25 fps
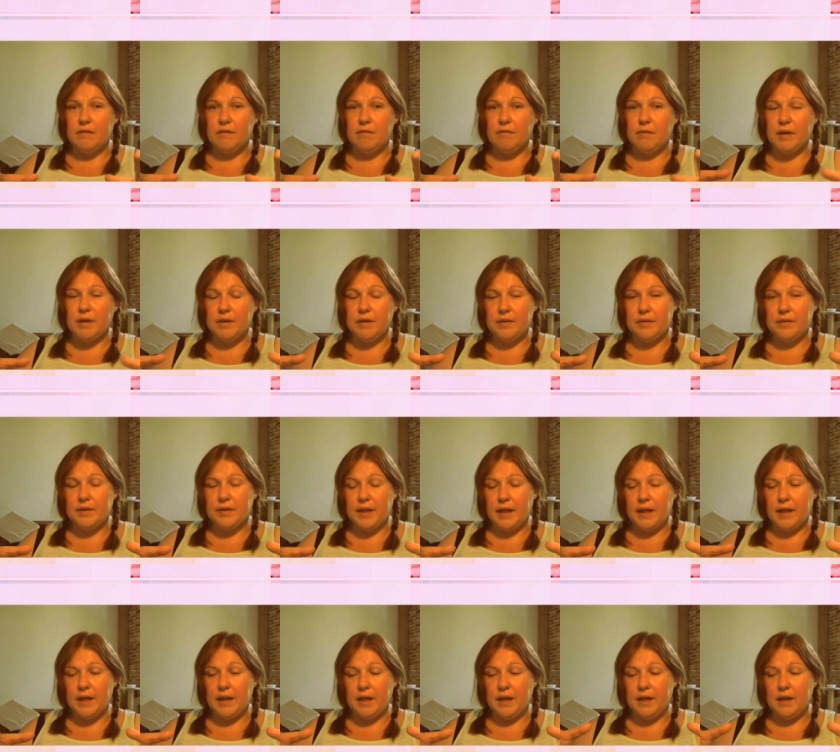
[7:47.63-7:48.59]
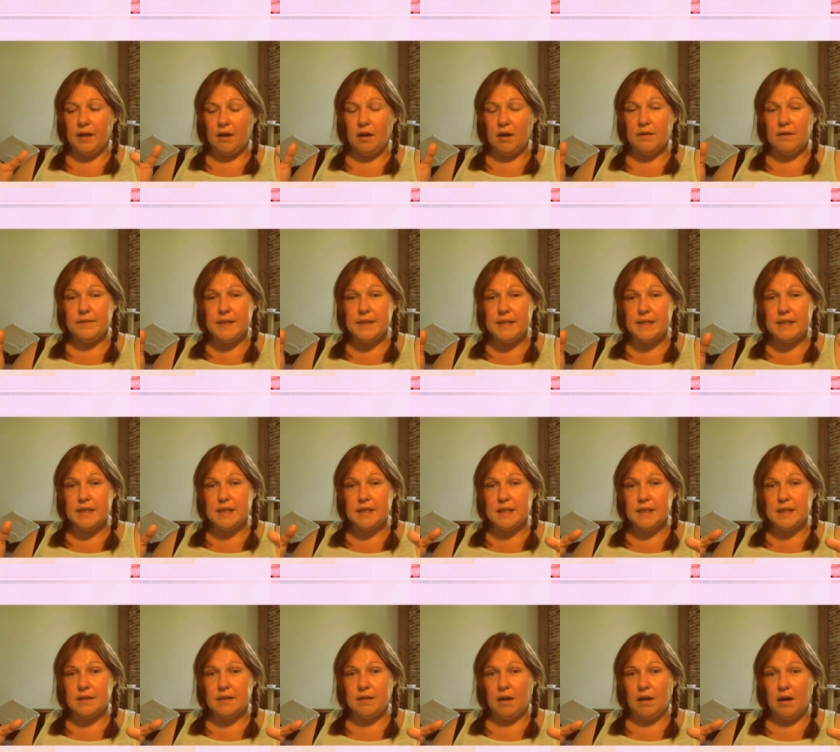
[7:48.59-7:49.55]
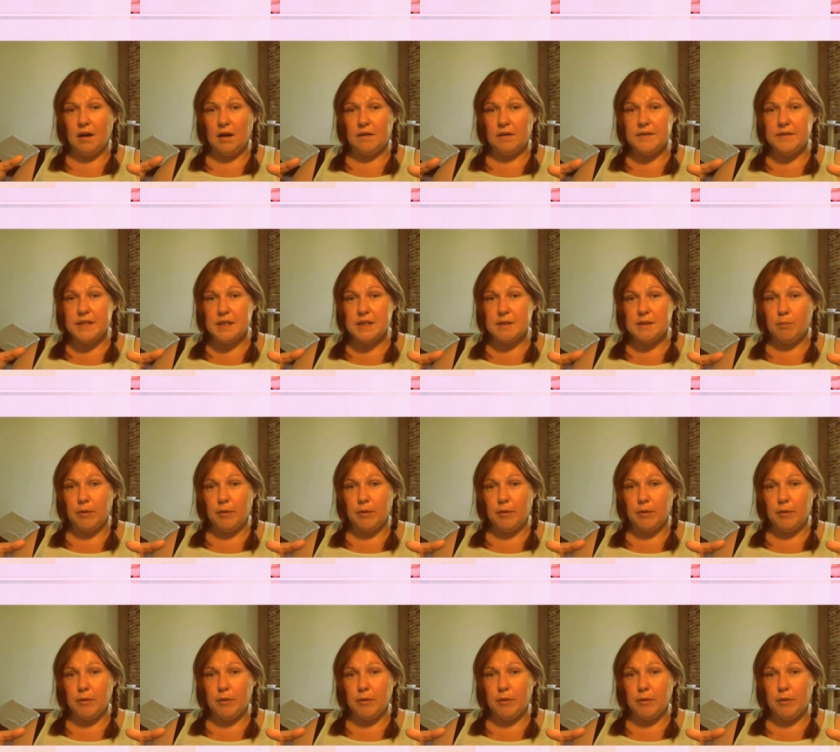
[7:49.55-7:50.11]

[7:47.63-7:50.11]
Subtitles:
where they harvest the